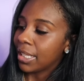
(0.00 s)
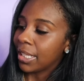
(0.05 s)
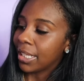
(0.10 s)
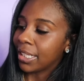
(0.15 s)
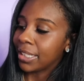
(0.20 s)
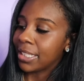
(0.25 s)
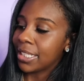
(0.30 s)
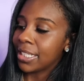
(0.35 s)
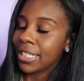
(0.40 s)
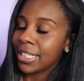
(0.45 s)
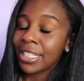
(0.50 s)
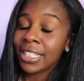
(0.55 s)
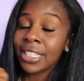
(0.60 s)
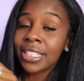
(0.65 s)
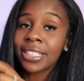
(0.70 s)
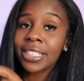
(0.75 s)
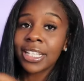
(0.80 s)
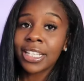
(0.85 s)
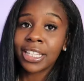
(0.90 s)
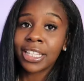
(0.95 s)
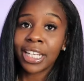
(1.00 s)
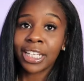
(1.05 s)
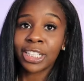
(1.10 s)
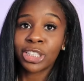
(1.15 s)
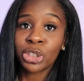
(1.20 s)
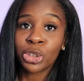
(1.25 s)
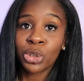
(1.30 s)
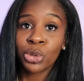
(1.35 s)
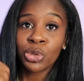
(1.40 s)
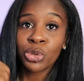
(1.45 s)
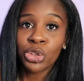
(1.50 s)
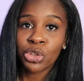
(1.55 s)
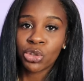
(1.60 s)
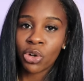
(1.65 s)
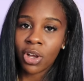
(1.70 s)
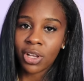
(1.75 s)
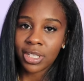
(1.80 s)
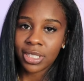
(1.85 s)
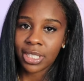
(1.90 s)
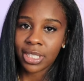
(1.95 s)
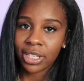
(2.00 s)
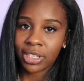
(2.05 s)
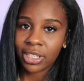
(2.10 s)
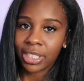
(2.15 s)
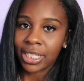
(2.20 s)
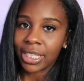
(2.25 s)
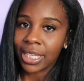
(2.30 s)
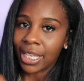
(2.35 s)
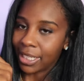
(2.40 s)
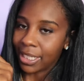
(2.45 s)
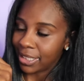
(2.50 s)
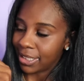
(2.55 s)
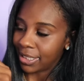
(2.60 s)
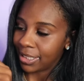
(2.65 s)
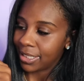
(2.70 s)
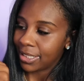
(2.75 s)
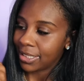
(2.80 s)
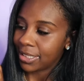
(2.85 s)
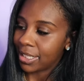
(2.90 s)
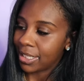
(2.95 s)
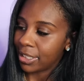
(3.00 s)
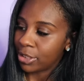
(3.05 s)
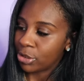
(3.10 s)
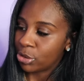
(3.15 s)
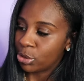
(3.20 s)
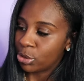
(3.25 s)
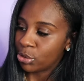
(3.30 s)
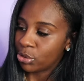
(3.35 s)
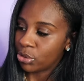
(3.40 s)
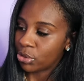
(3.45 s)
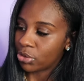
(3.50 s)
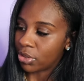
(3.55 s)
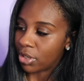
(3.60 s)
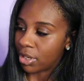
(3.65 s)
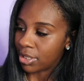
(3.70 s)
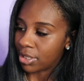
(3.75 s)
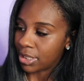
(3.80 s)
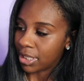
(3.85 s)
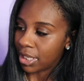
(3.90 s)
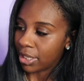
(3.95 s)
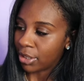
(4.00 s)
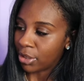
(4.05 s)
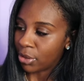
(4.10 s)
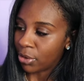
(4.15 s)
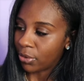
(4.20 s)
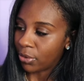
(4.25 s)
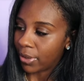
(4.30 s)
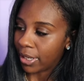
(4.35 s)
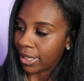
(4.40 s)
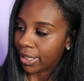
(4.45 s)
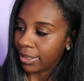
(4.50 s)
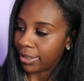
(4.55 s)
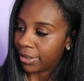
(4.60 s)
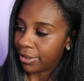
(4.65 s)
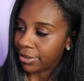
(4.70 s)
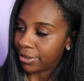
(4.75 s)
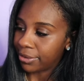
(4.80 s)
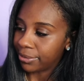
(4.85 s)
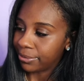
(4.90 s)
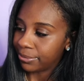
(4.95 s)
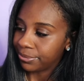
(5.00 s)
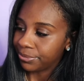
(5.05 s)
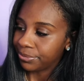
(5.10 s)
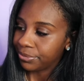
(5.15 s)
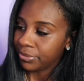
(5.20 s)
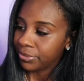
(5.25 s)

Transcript: like the, it looks like like two straws literally like it's like two straws that go right here